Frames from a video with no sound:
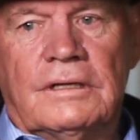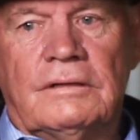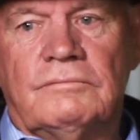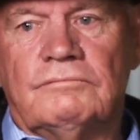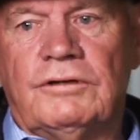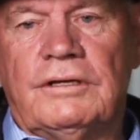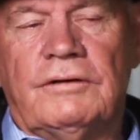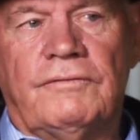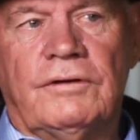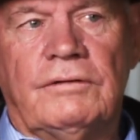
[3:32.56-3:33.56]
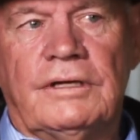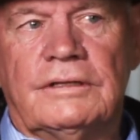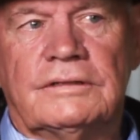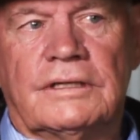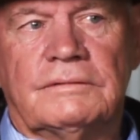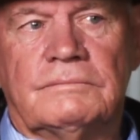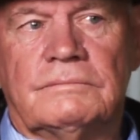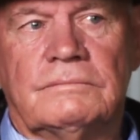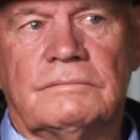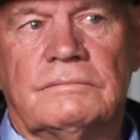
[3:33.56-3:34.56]
and within a few years,
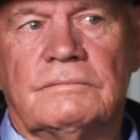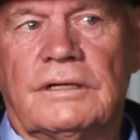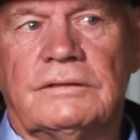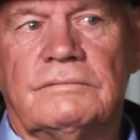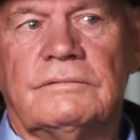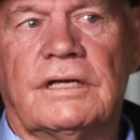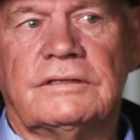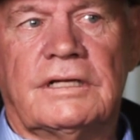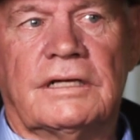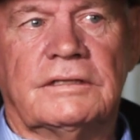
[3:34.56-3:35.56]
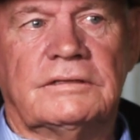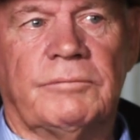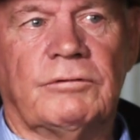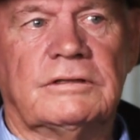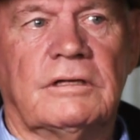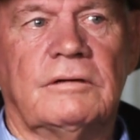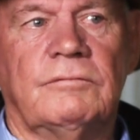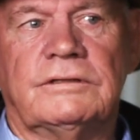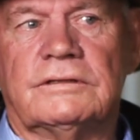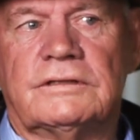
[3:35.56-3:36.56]
they start the slippery slide,
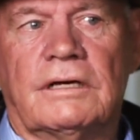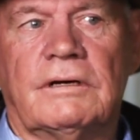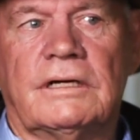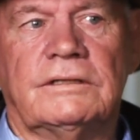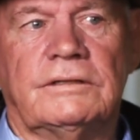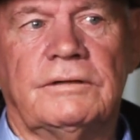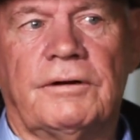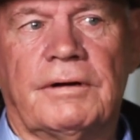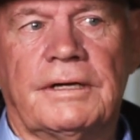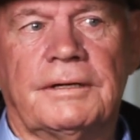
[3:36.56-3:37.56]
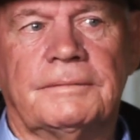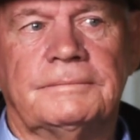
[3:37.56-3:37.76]
which is so hard to turn around.